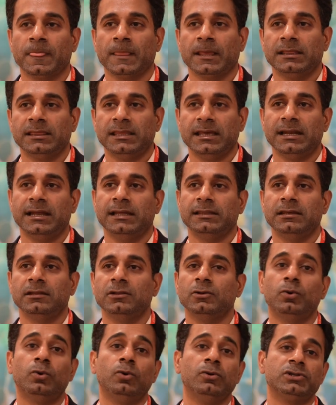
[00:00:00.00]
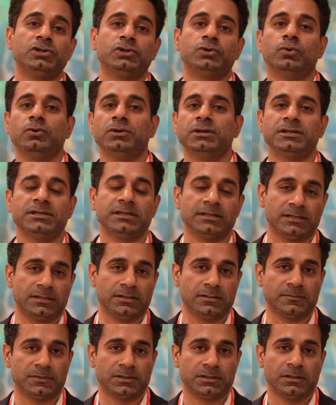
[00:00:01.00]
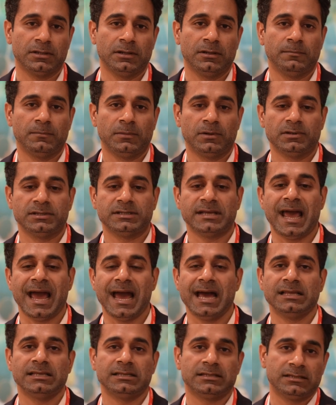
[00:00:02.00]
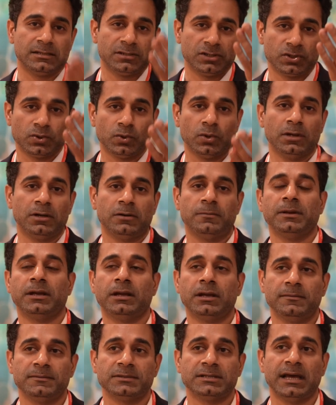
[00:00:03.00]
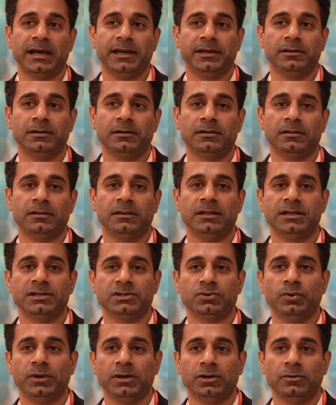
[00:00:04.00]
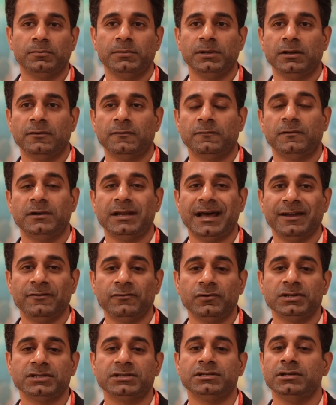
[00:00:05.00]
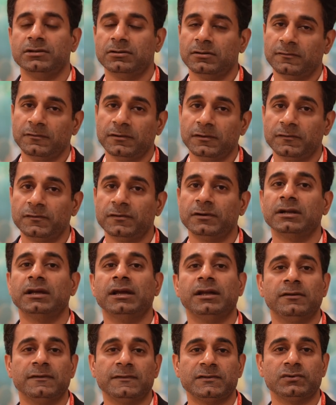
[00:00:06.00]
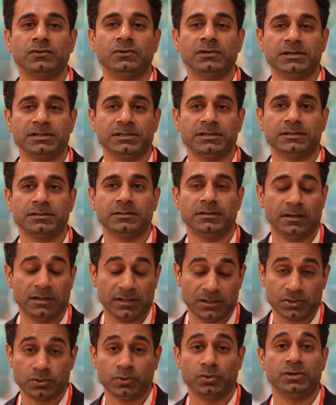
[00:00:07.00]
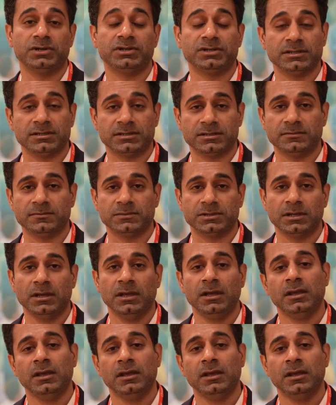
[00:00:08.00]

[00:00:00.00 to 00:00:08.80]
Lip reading: Then I think the whole storage systems, because as solar becomes higher, there's going to be a diverse need of different kind of storage systems,